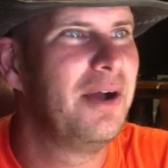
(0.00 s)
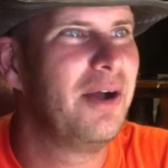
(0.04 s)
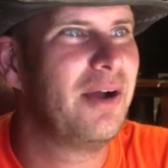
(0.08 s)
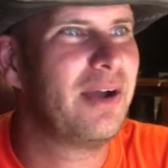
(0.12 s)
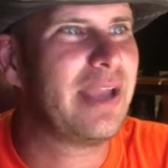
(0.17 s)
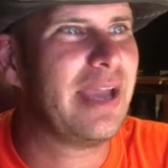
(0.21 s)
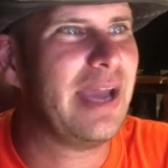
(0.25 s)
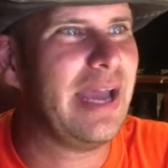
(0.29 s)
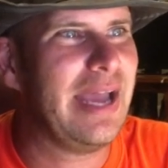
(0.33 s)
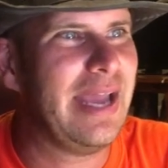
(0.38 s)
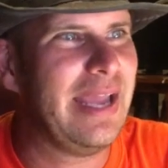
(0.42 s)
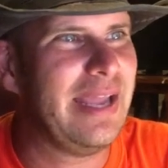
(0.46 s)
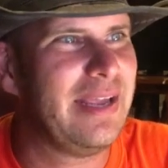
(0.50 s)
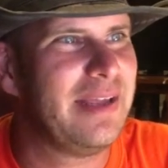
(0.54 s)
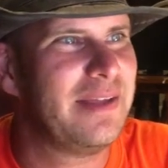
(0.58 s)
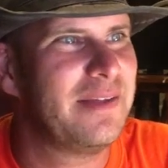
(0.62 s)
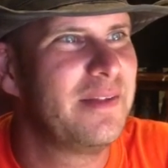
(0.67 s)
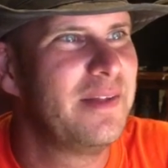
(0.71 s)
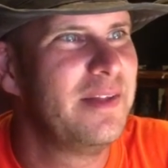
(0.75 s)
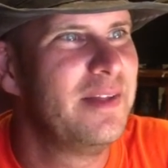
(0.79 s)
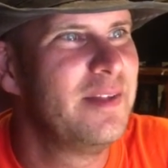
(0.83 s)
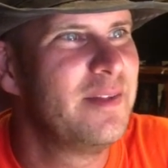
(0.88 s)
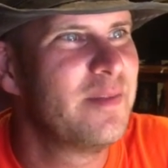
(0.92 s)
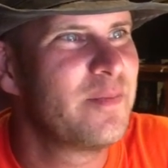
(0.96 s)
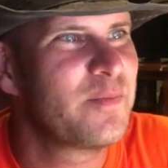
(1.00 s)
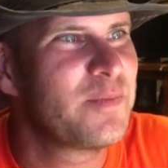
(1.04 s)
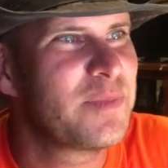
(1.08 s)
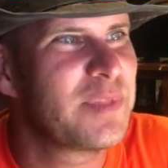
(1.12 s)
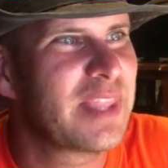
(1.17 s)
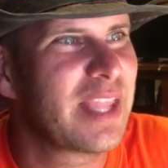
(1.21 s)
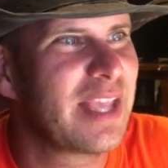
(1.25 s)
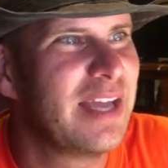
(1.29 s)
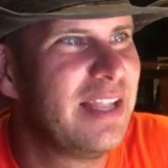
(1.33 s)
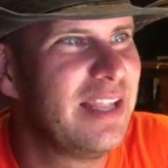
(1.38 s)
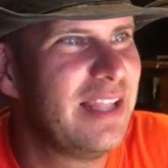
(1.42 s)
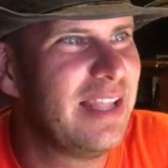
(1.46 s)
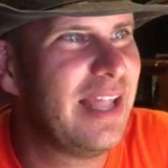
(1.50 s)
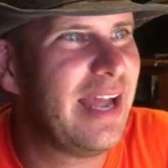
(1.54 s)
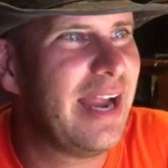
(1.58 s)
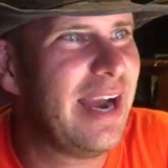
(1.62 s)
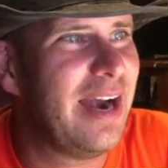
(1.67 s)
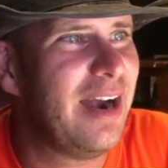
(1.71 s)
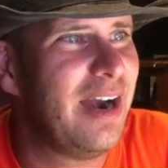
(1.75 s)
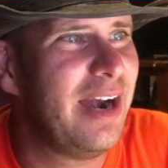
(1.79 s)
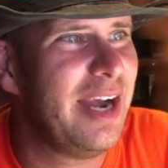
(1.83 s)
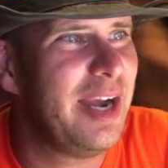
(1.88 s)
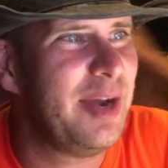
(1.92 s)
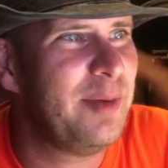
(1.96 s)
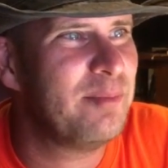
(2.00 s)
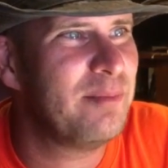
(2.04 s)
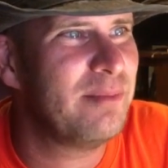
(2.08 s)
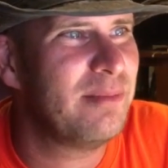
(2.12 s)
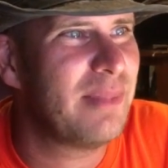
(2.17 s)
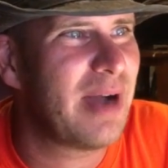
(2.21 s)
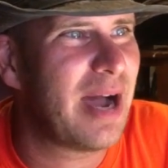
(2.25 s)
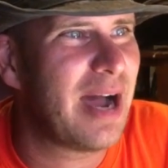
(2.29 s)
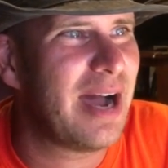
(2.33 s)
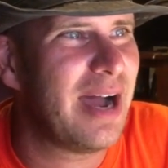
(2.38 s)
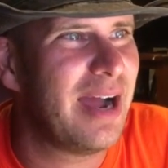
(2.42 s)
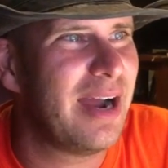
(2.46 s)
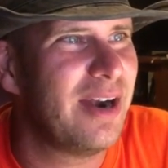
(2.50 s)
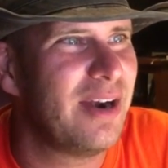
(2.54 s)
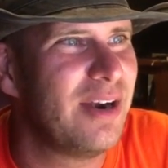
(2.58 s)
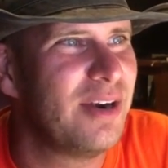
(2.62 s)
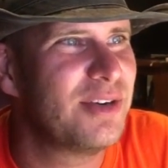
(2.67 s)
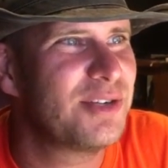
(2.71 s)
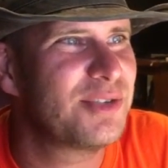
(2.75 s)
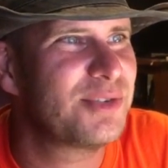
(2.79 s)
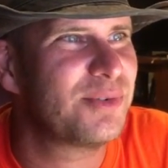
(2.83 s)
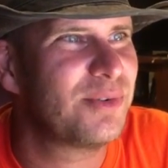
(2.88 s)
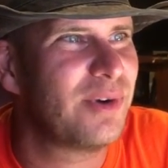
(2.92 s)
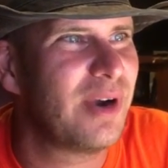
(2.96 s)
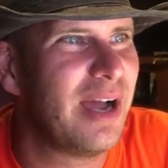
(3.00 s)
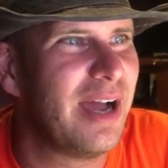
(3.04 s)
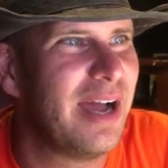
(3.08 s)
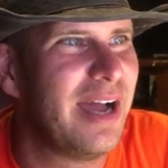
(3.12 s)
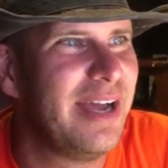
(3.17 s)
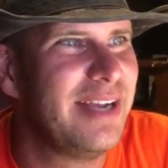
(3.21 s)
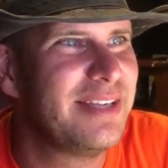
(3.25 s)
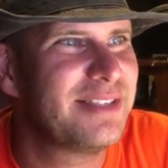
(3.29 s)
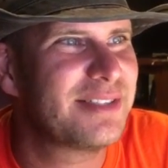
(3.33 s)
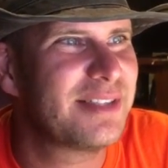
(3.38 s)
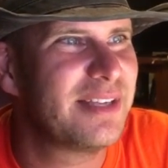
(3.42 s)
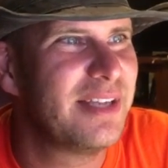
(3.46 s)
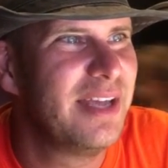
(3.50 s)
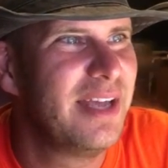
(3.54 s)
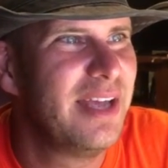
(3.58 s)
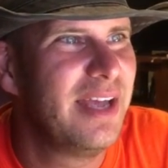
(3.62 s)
a... Okay, Larry Myers writes,